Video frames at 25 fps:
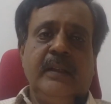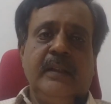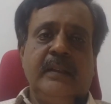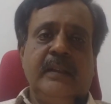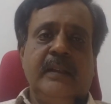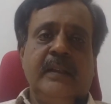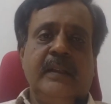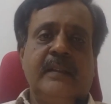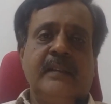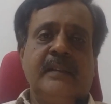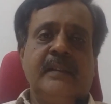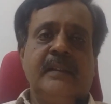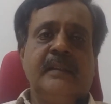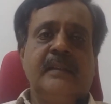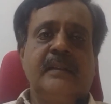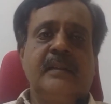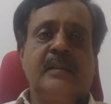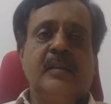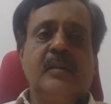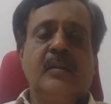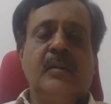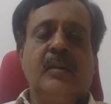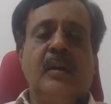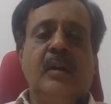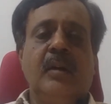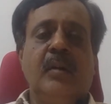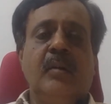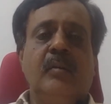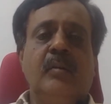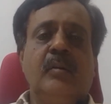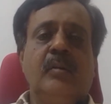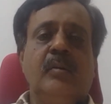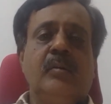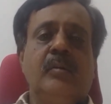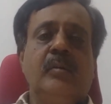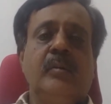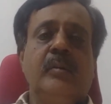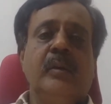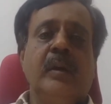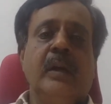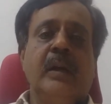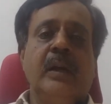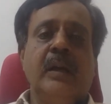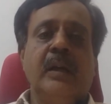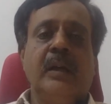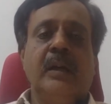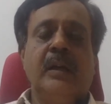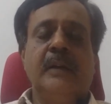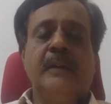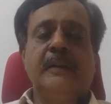In that sense, how
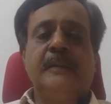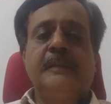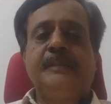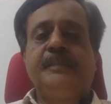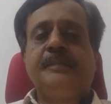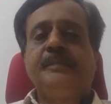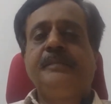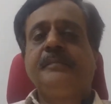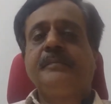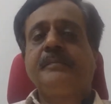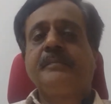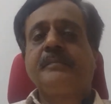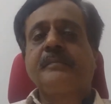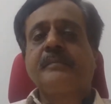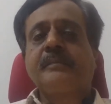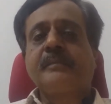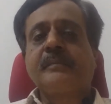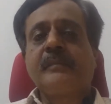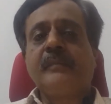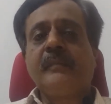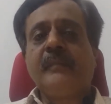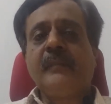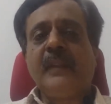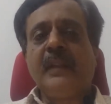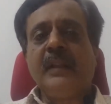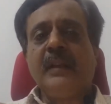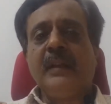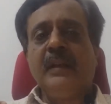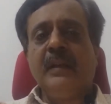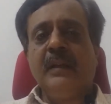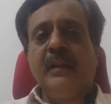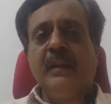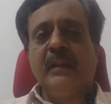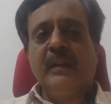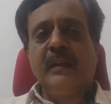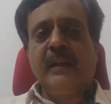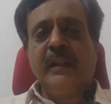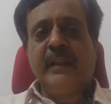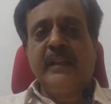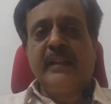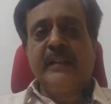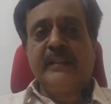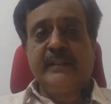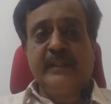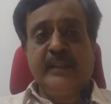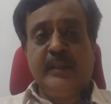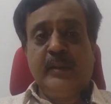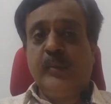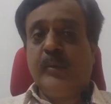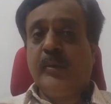to learn like a
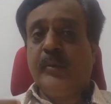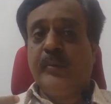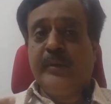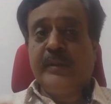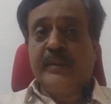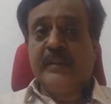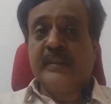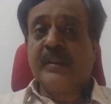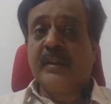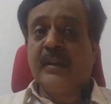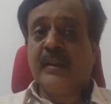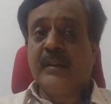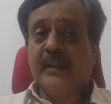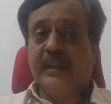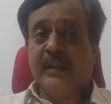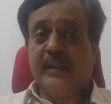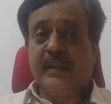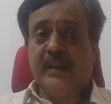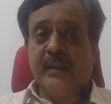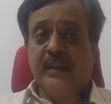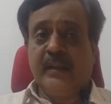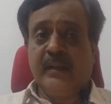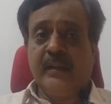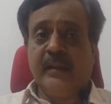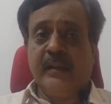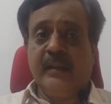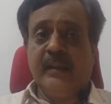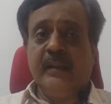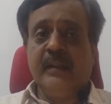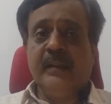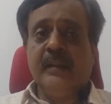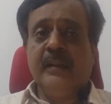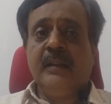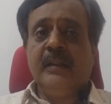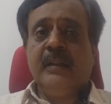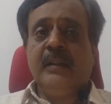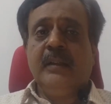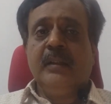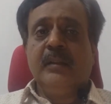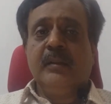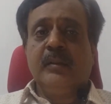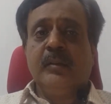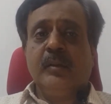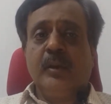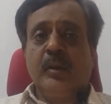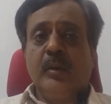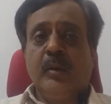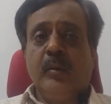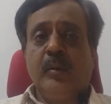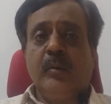CEO. We saw that already. So
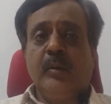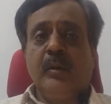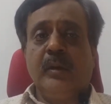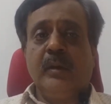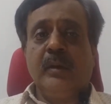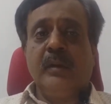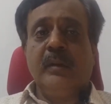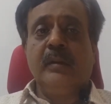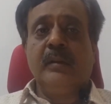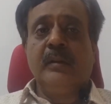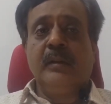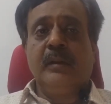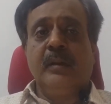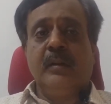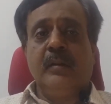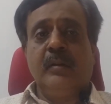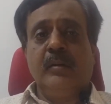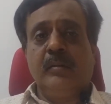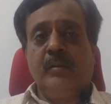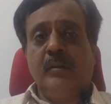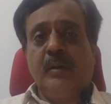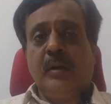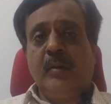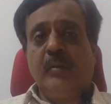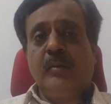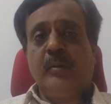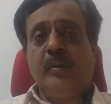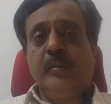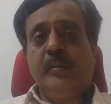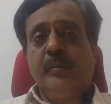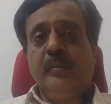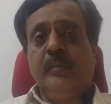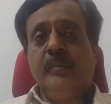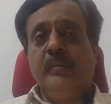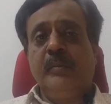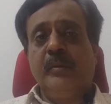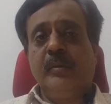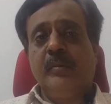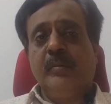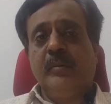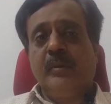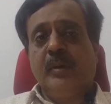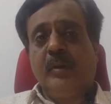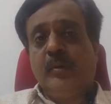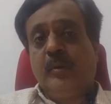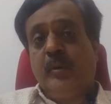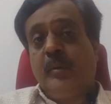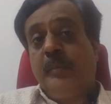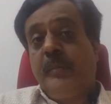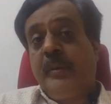you have to learn how
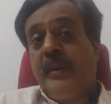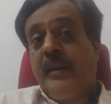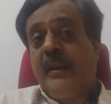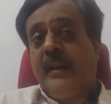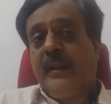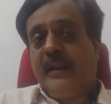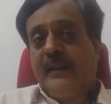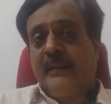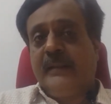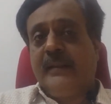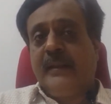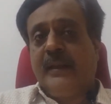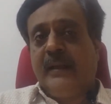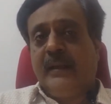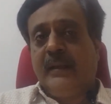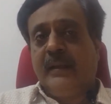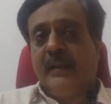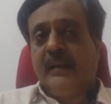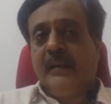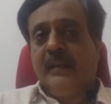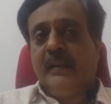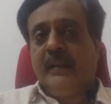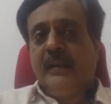to be like that.